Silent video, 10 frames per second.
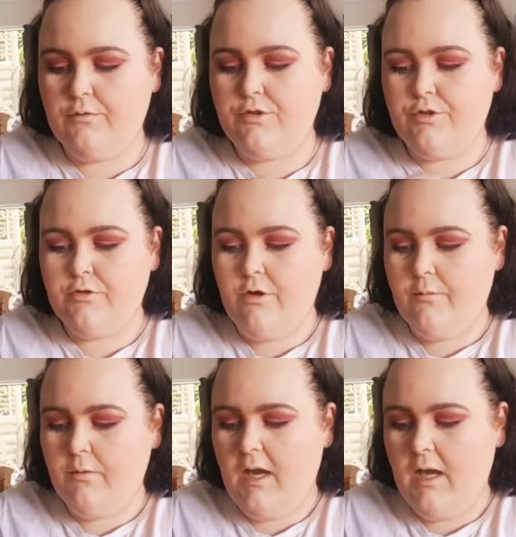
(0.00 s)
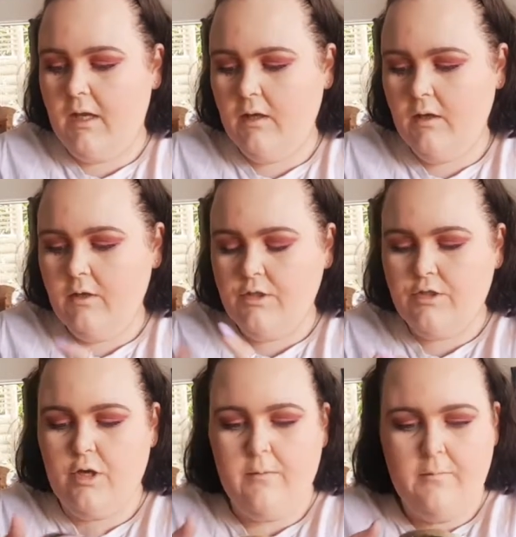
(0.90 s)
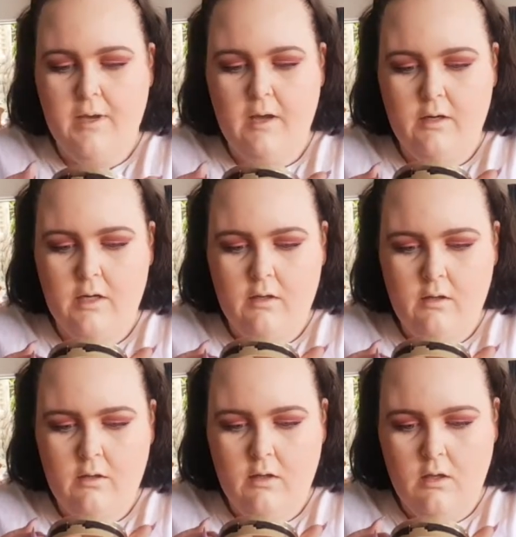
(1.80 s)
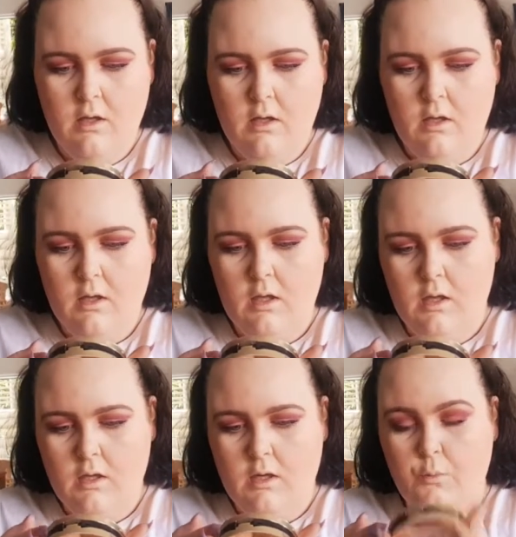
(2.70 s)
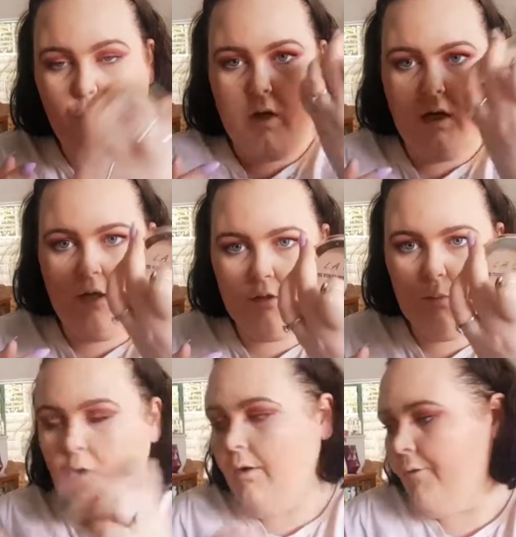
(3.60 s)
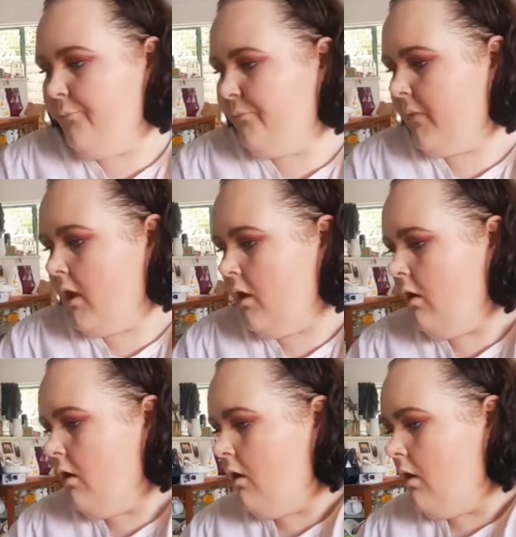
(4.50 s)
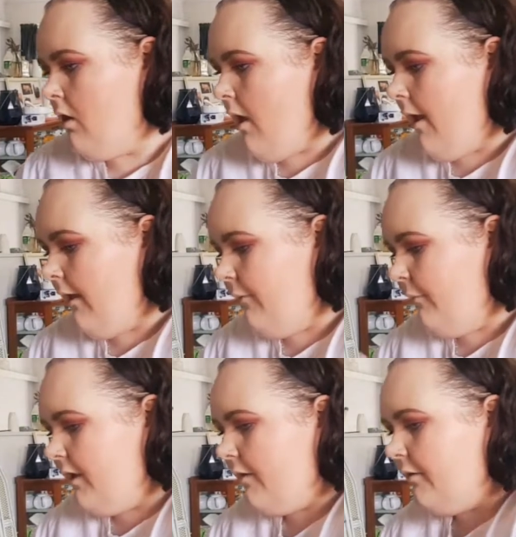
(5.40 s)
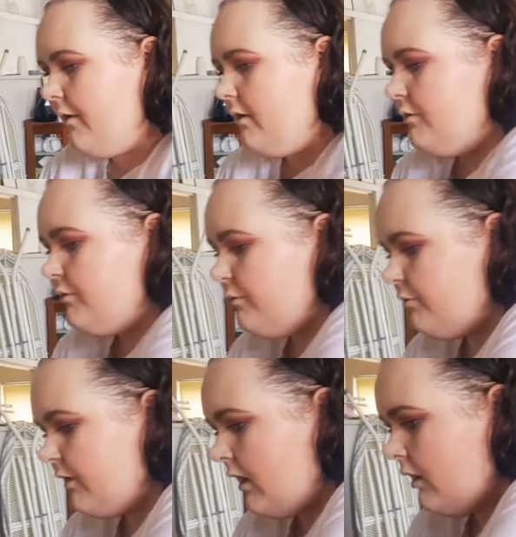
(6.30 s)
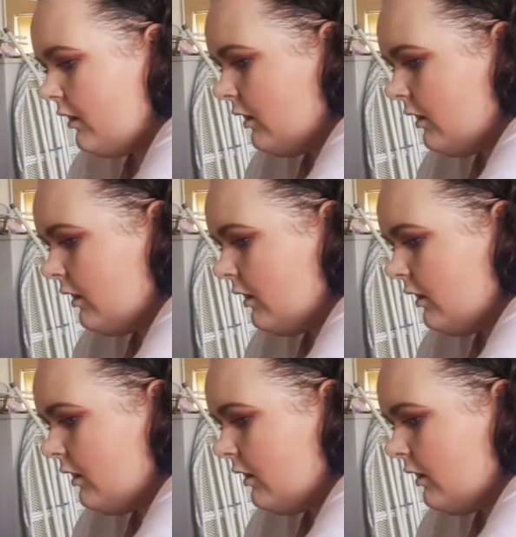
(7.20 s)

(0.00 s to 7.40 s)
strobe light strobing powder in 100 watt, and we are going to get